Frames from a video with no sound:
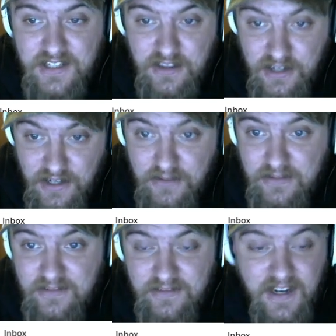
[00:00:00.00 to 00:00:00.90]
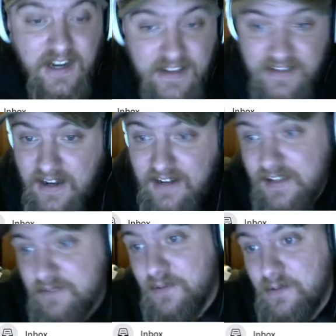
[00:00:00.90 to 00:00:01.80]
the GOAT, and it's not.
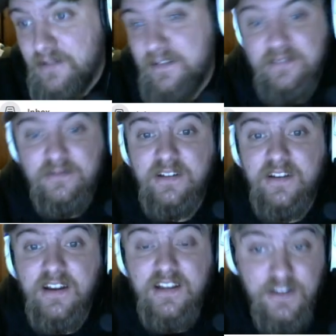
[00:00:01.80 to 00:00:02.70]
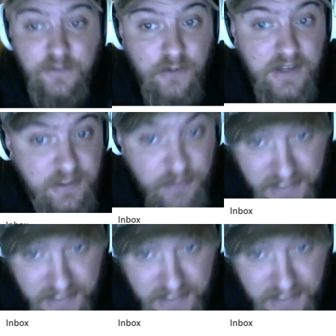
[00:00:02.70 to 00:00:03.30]
Let's be real. It's really not, because if it was, it would